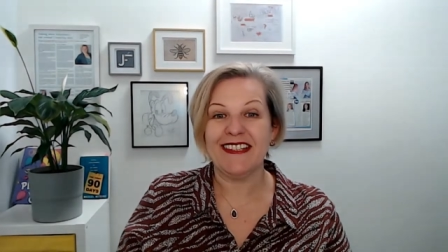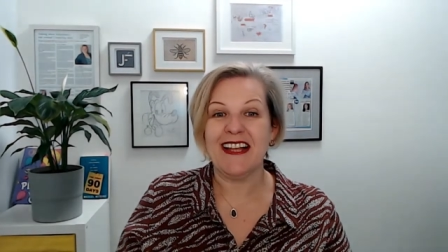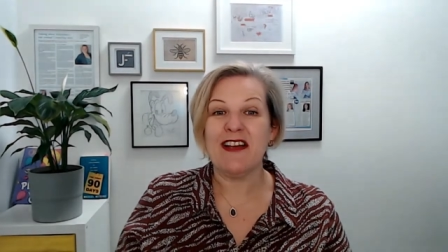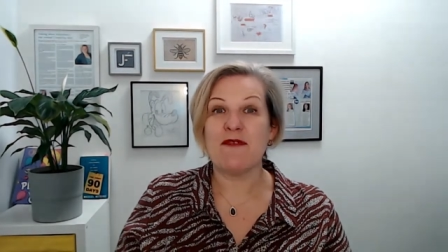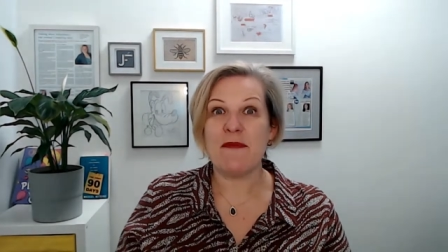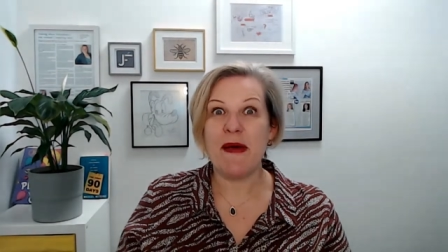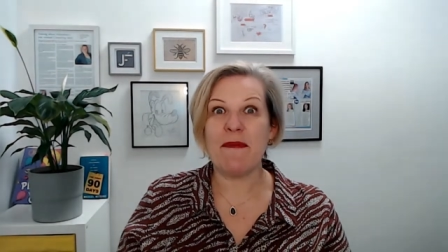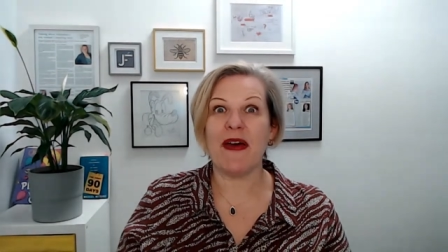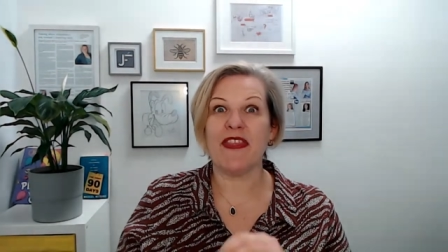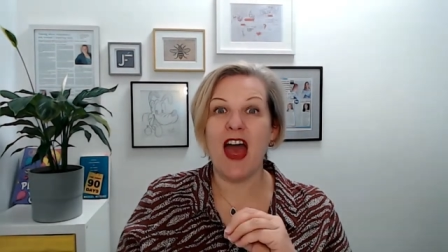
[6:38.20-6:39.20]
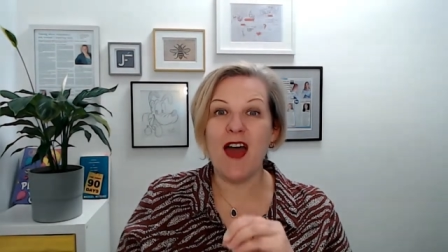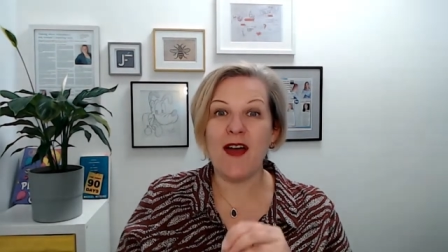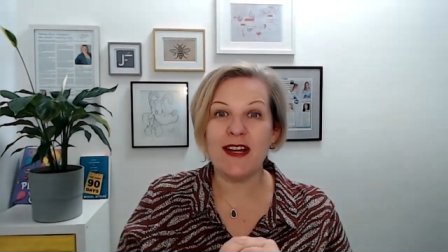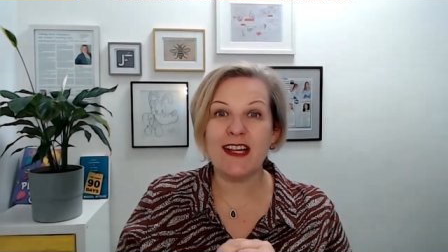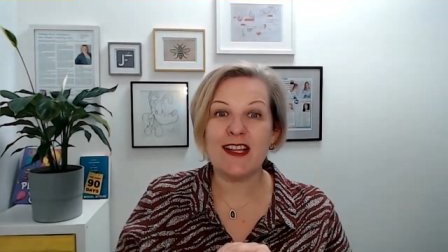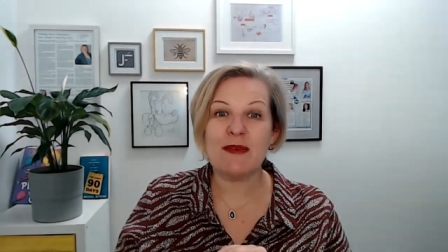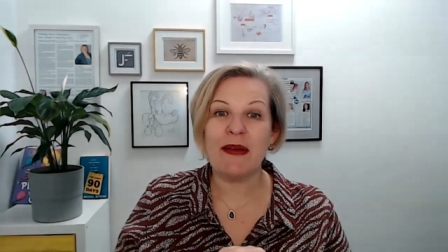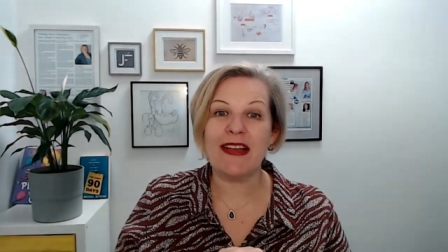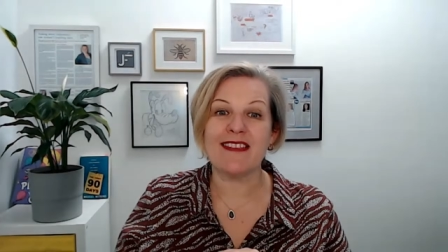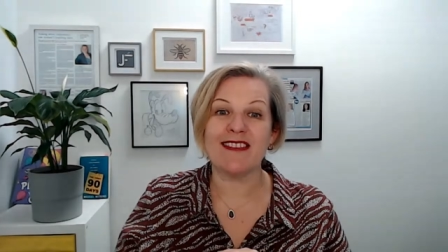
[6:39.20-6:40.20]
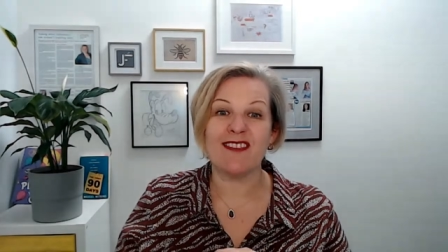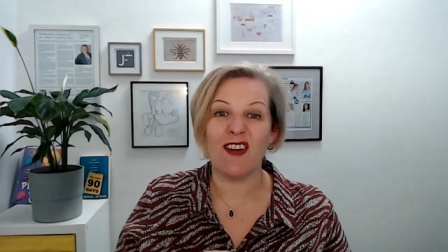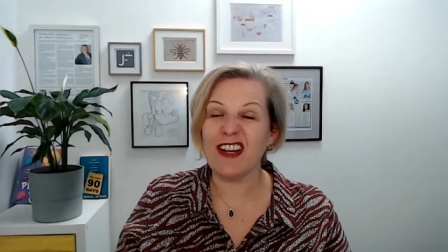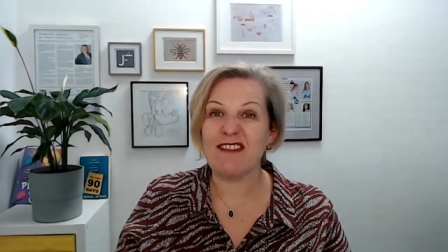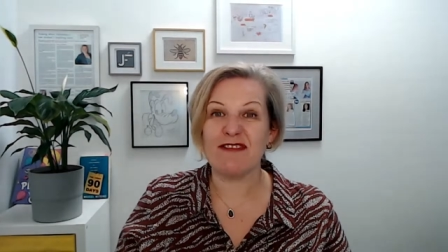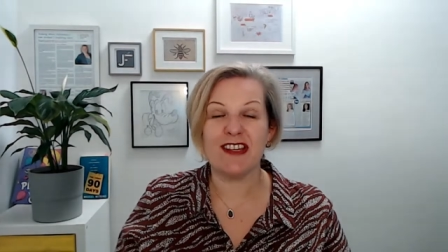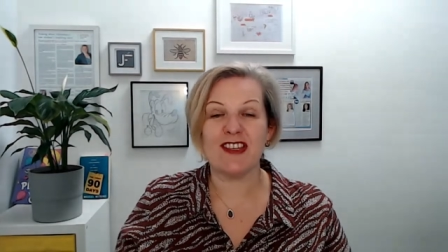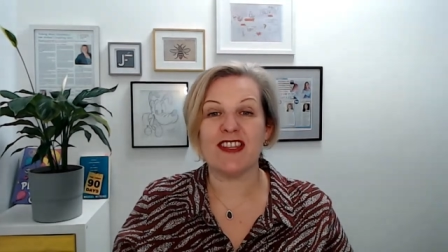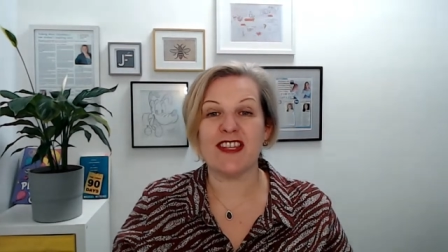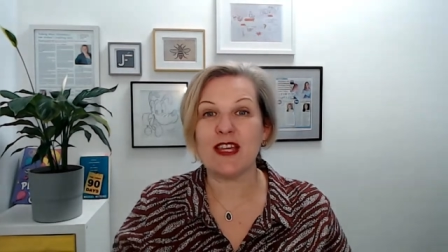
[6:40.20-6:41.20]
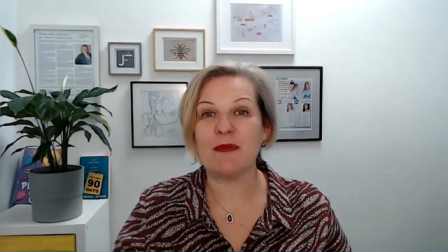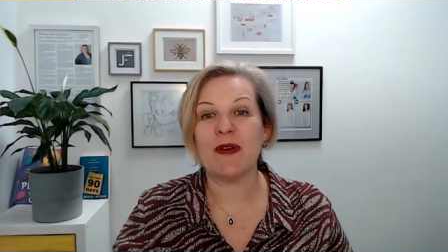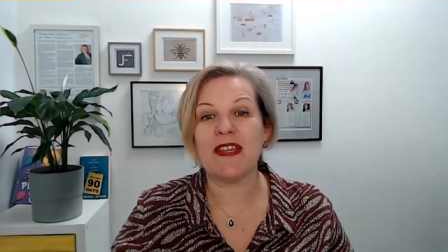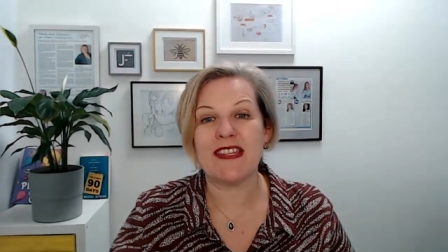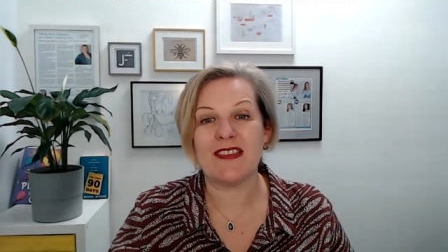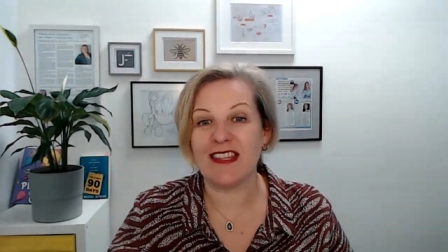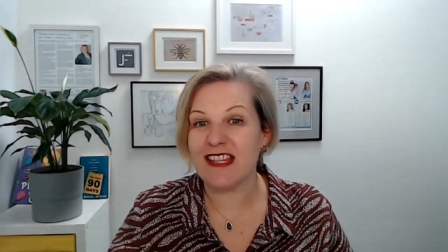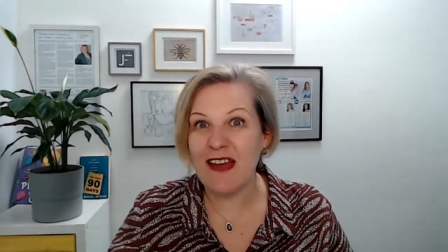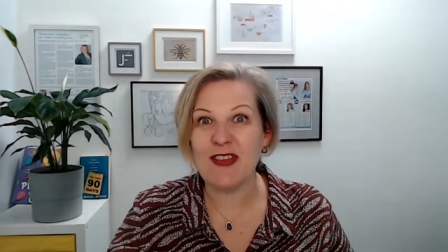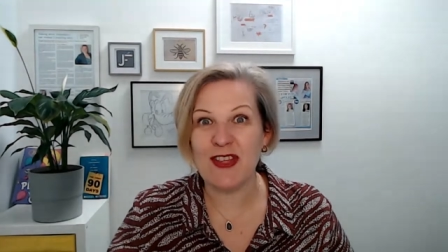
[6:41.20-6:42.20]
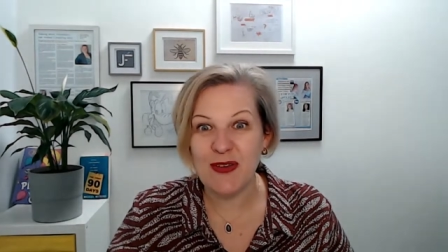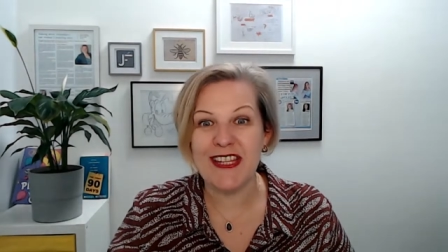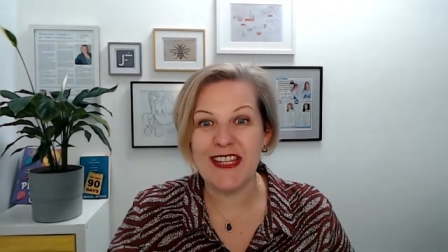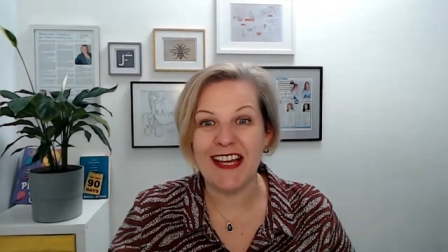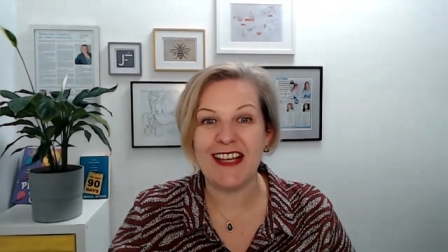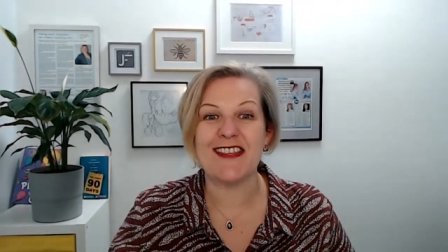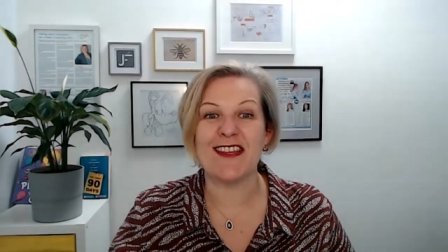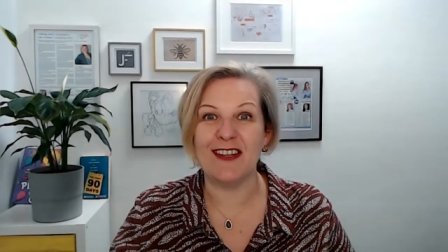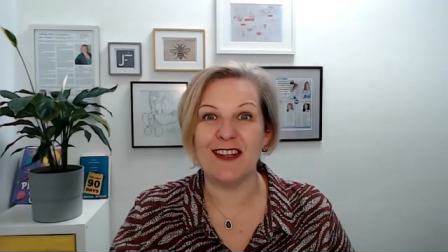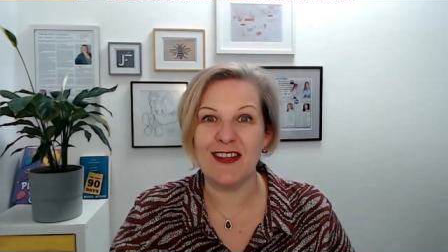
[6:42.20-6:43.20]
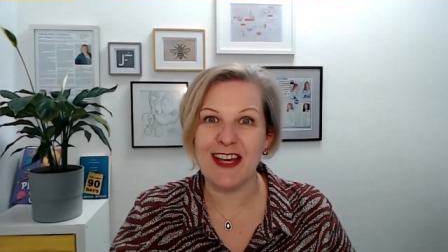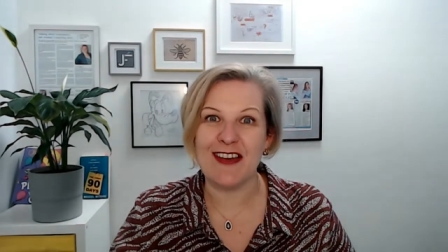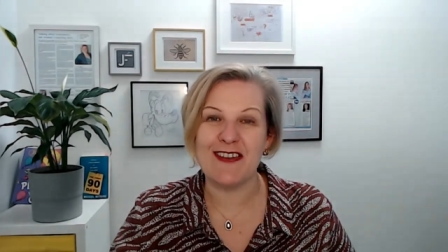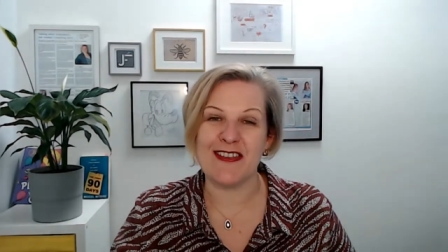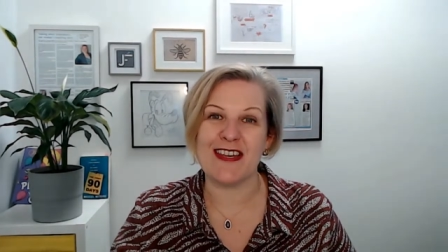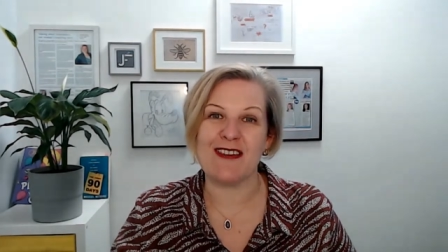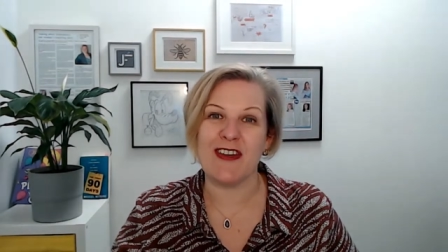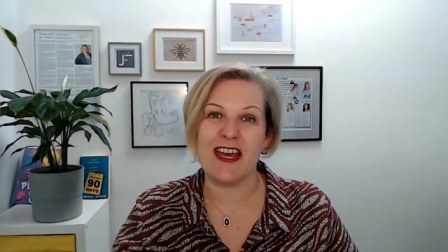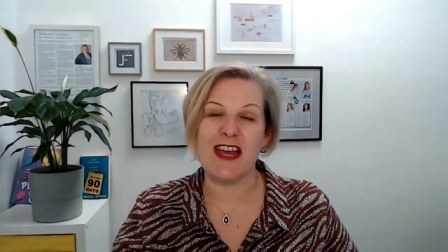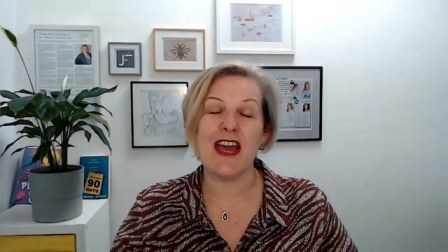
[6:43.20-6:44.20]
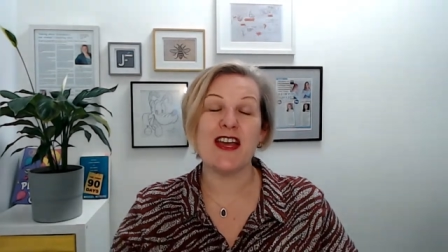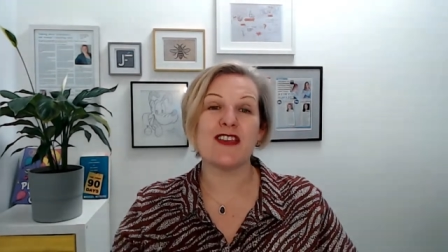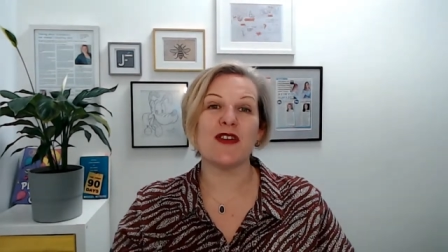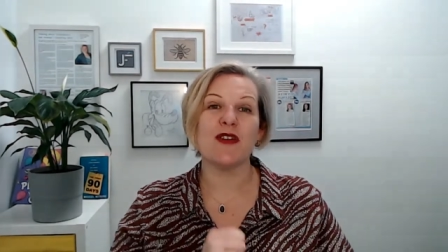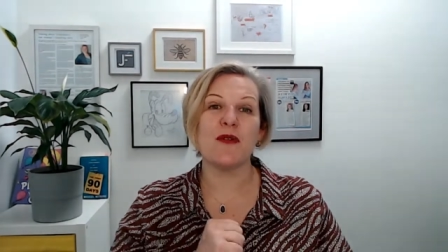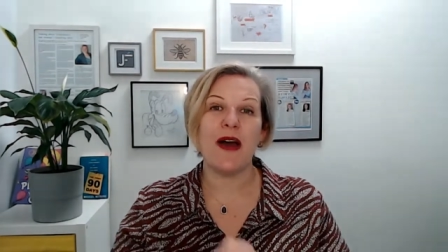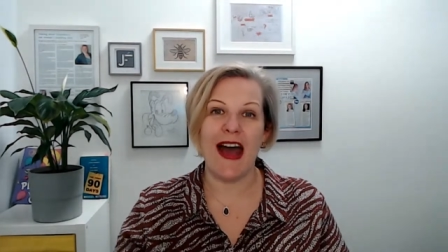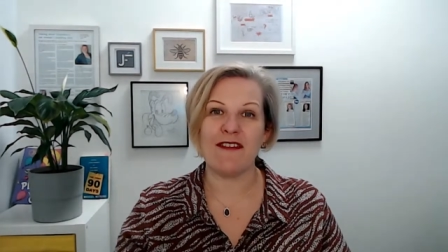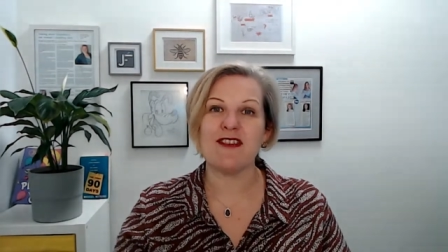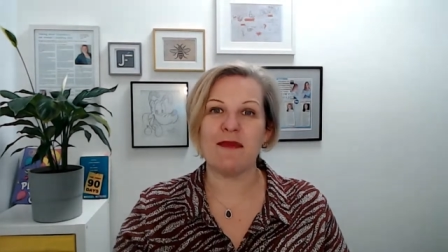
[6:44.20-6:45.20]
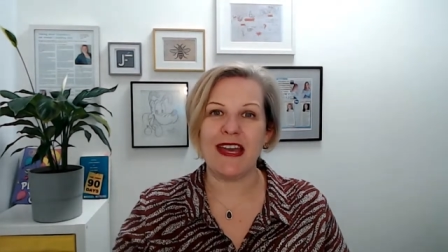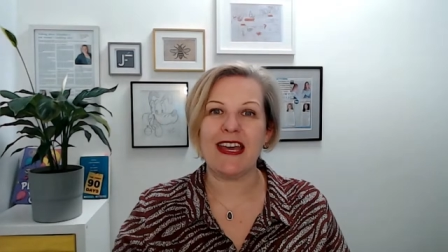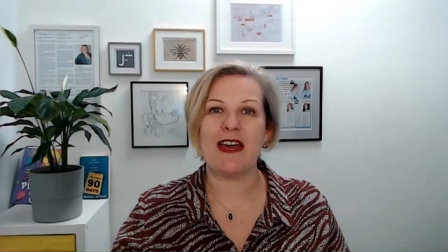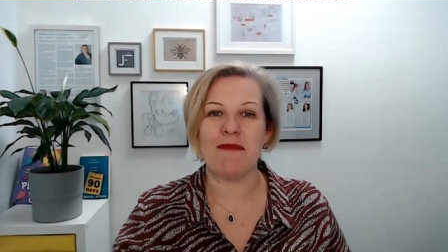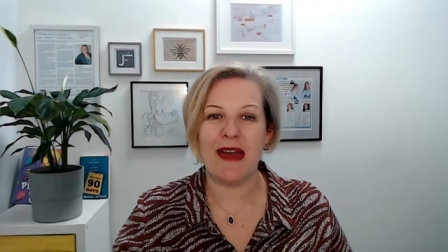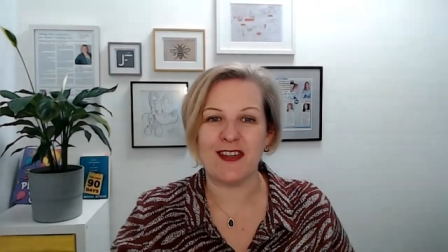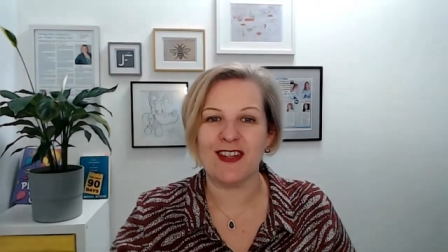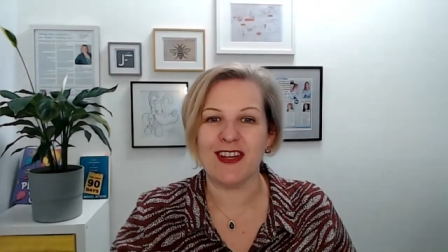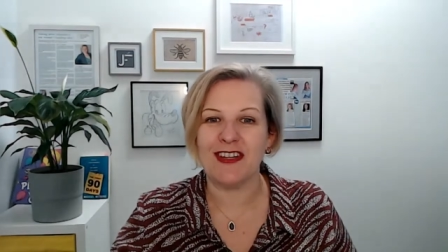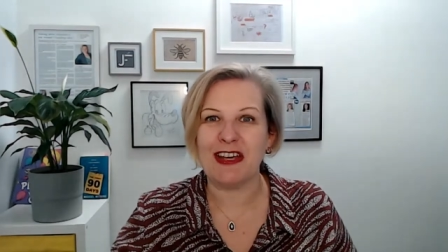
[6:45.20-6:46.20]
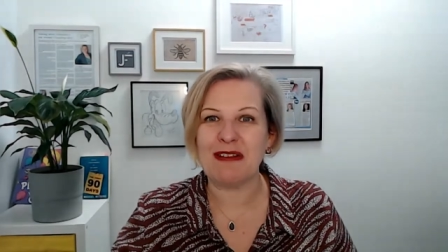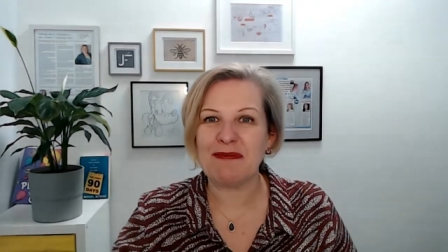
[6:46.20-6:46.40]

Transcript: Remember, they're only going to spend, on average, 6.72 seconds looking at your CV, so you have to make it a page turner.